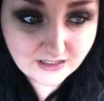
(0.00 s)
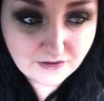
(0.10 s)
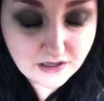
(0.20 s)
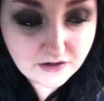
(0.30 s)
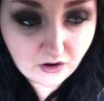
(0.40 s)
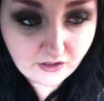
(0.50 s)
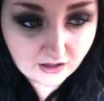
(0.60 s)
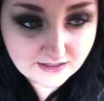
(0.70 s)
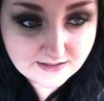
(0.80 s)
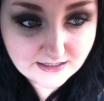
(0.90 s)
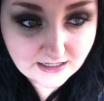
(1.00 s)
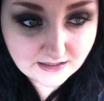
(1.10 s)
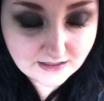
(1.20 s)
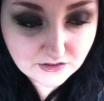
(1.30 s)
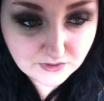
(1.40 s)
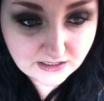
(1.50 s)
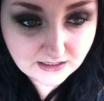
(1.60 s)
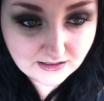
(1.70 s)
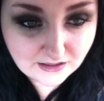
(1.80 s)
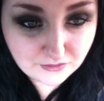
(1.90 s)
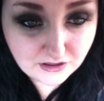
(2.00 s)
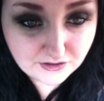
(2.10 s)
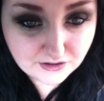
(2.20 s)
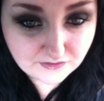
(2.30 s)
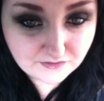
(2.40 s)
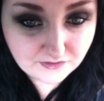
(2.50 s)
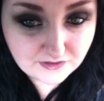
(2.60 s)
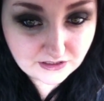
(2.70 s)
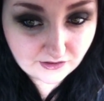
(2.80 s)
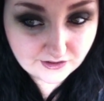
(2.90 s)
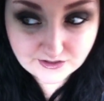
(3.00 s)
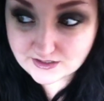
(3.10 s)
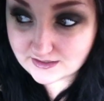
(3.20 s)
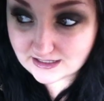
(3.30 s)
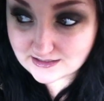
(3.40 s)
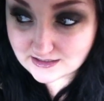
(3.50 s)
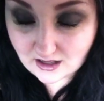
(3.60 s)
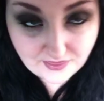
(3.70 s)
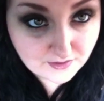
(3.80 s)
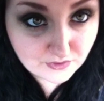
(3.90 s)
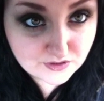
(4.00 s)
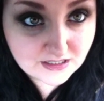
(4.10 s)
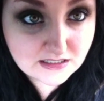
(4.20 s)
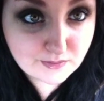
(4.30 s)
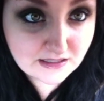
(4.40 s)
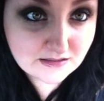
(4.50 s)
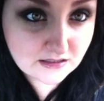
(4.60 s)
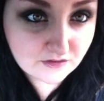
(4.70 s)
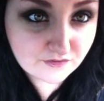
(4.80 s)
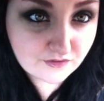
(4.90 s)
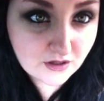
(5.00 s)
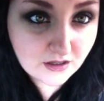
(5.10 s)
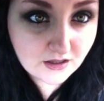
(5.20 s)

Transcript: in all honesty, that's really like $350. That's not the most expensive